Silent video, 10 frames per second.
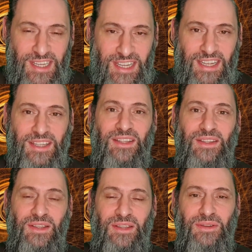
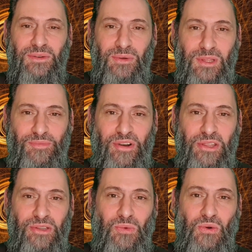seeing all of the
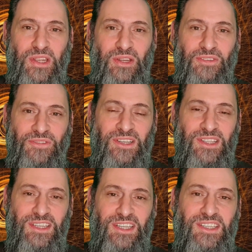brothers walking off
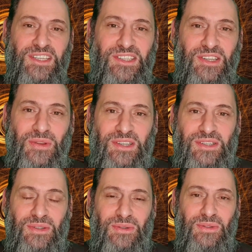into the distance, going
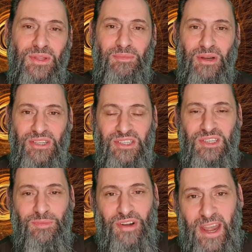to the
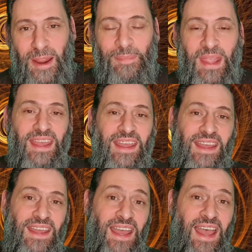mosque to pray.
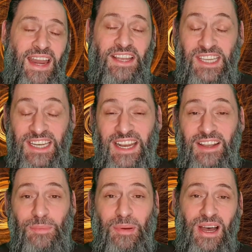And I sat
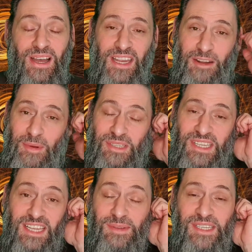down in the park and I remember
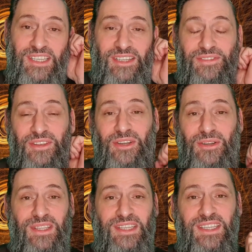saying to myself, you
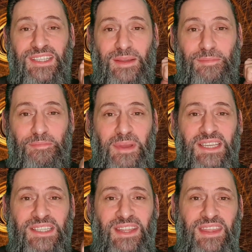know, this is the
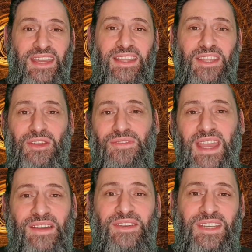best thing that
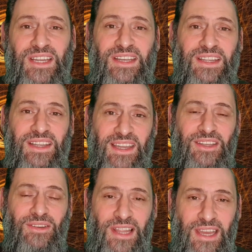you've ever done
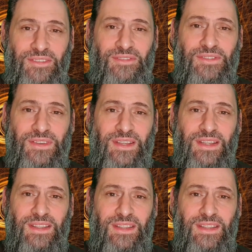in your life.